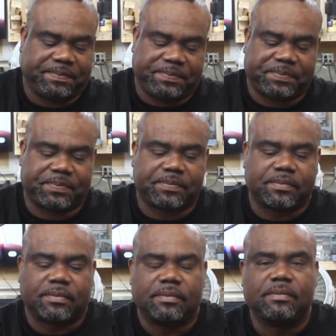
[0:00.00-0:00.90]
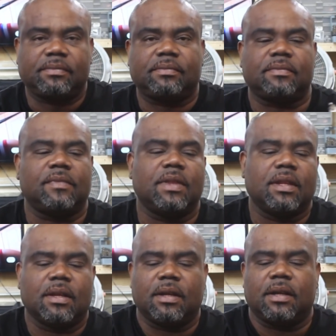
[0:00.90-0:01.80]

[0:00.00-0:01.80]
Nothing is said.